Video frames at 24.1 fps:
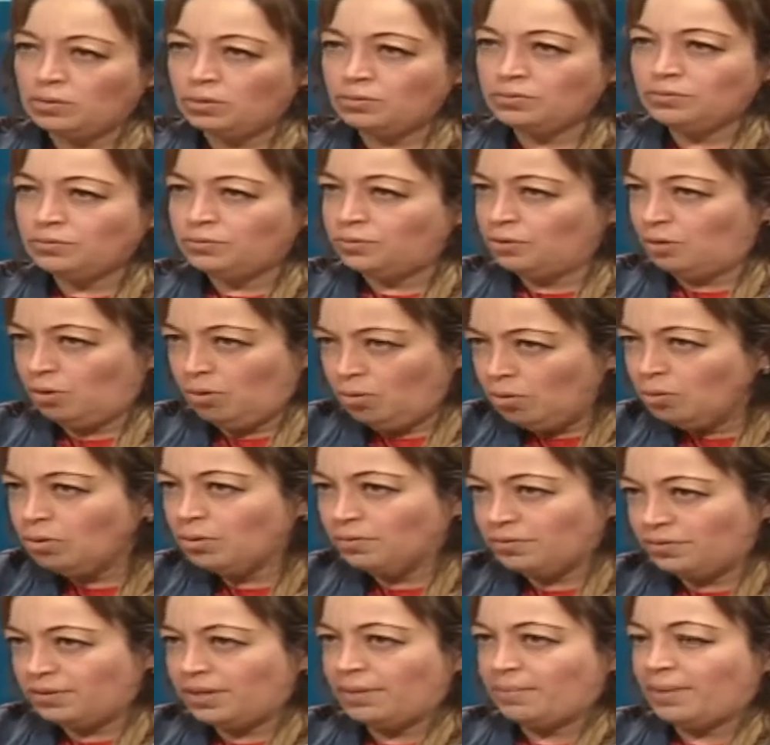for all
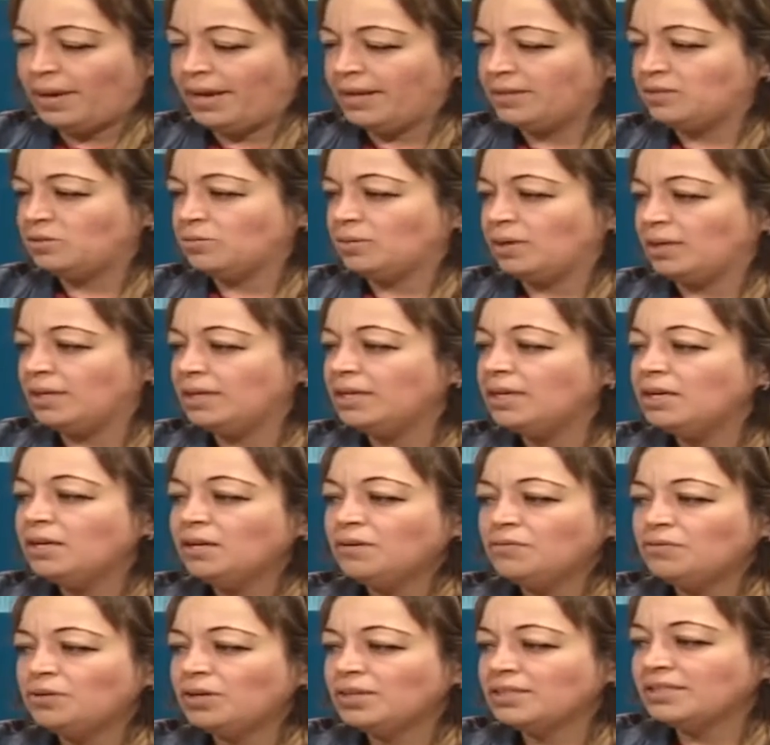of them actually.
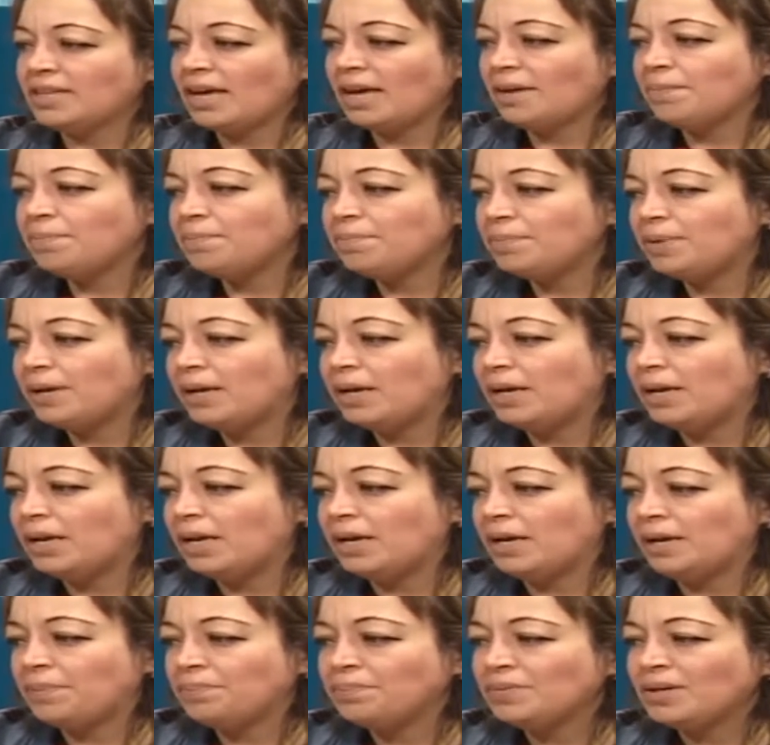For example,
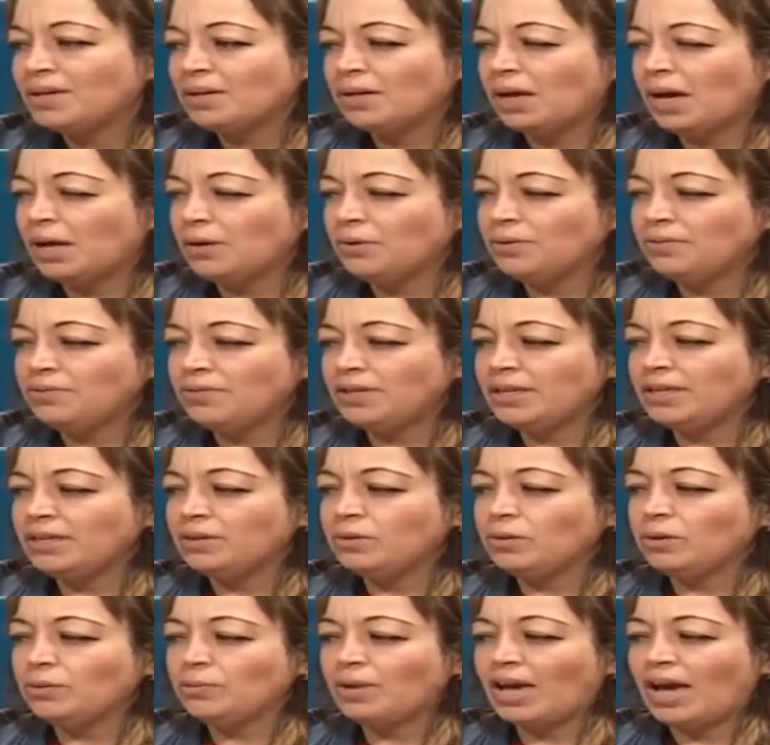I don't think
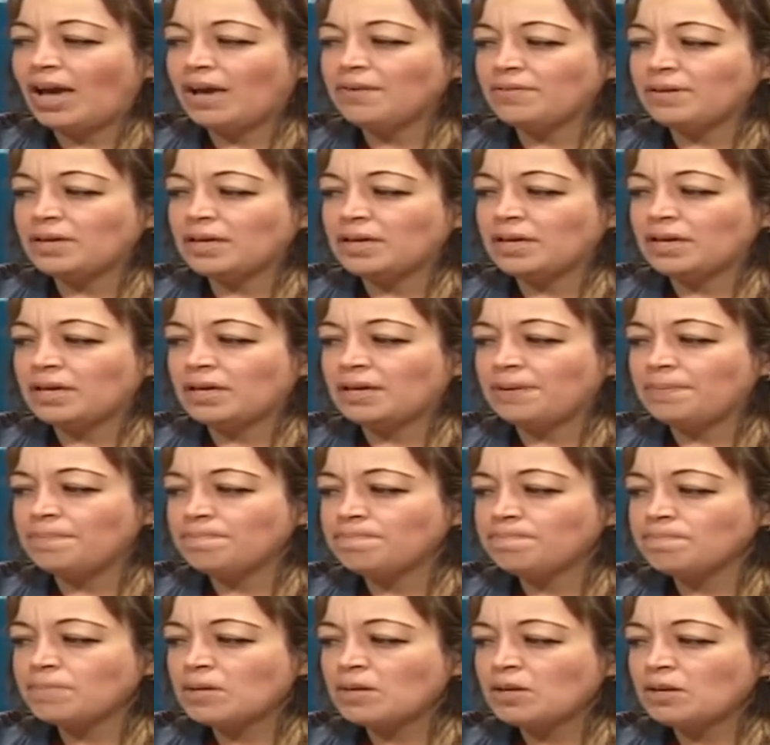we have
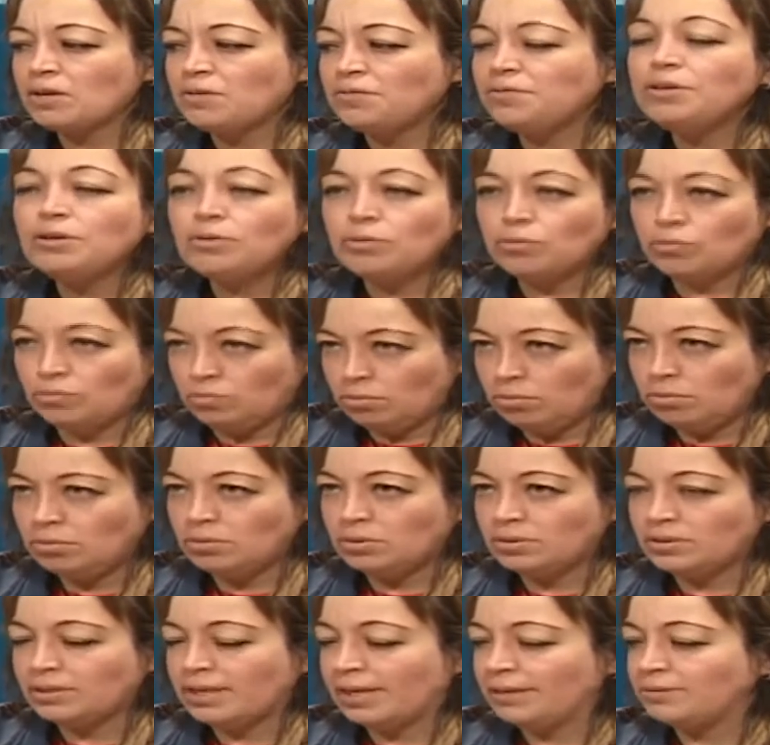few
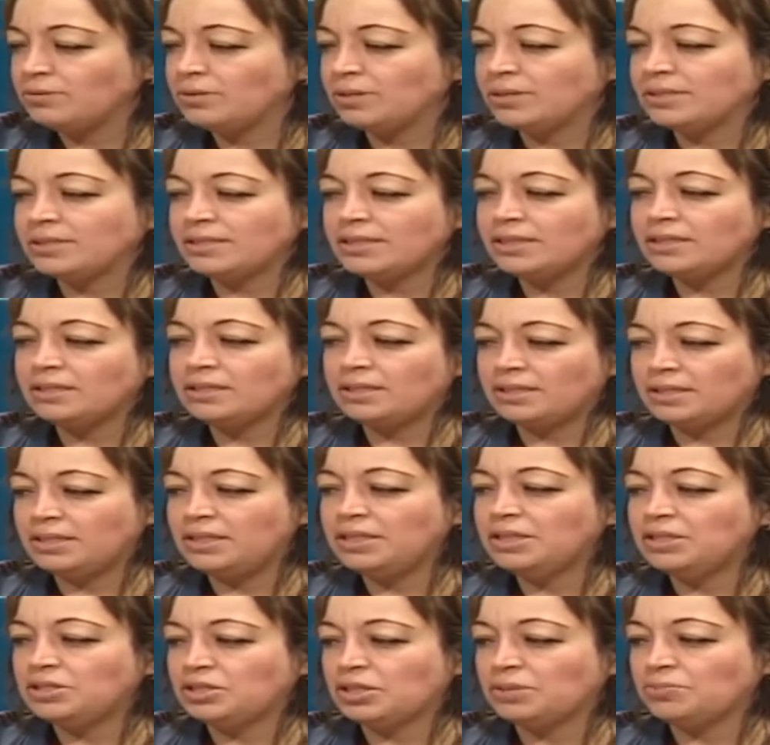sanctuaries here in
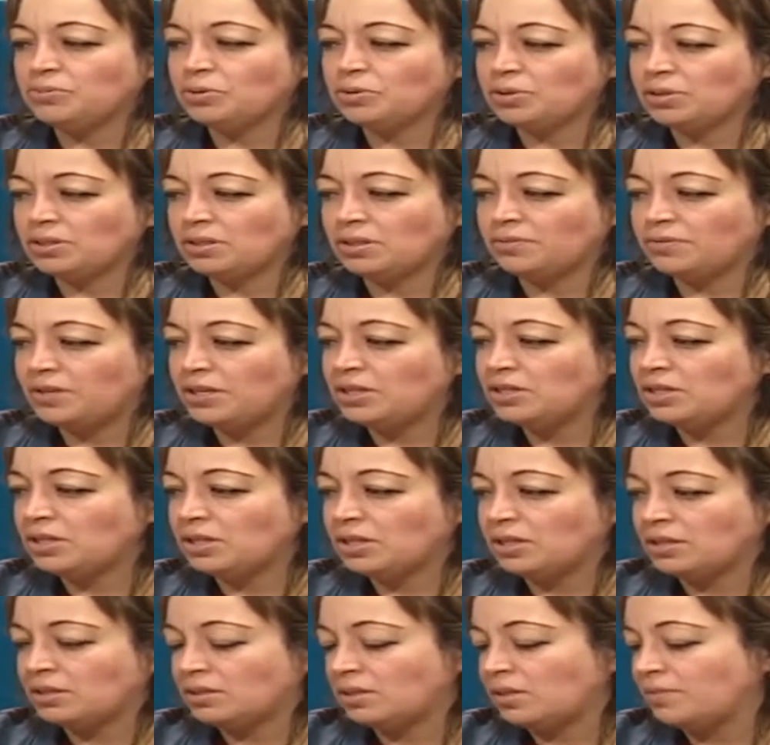Egypt or
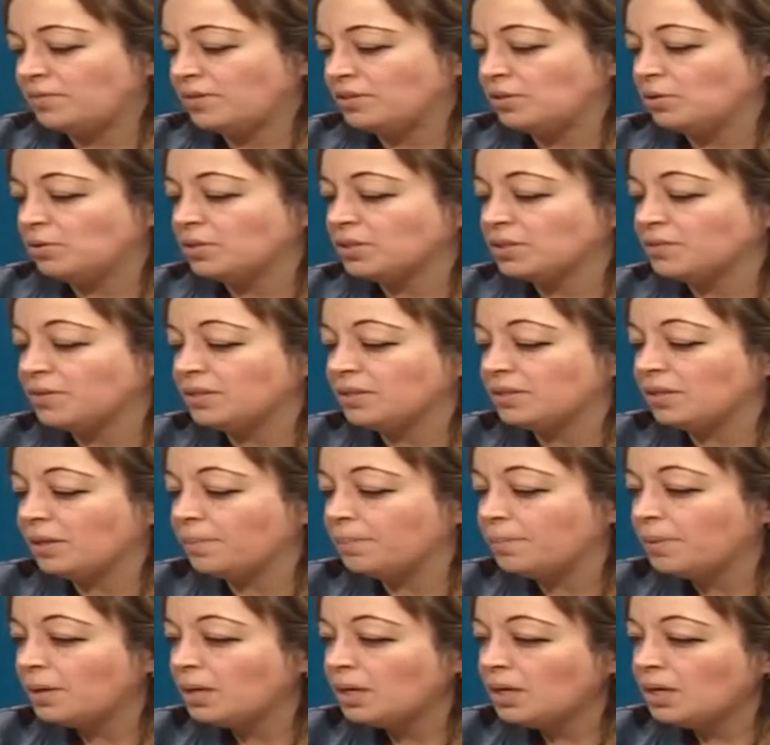reservatories for
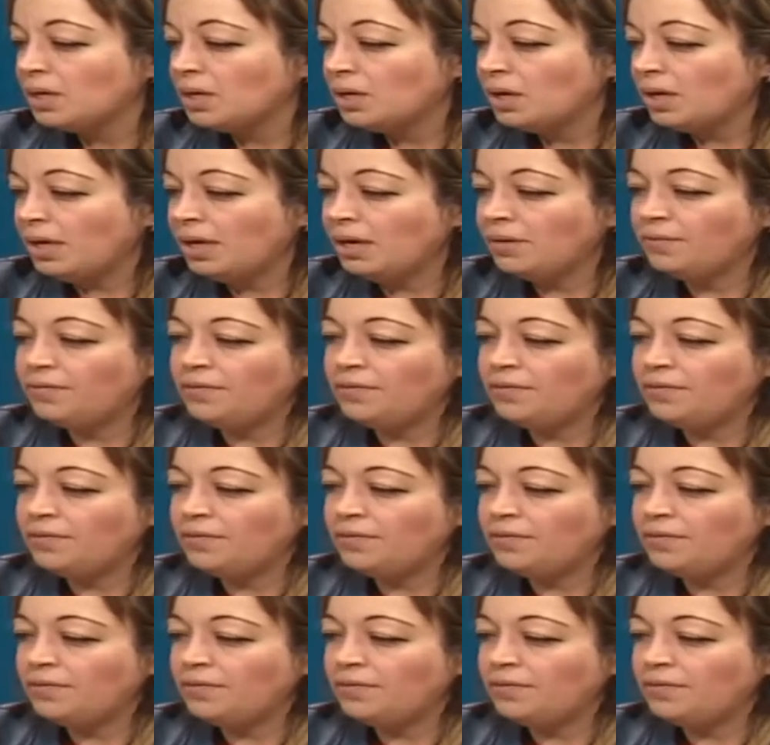them. Here,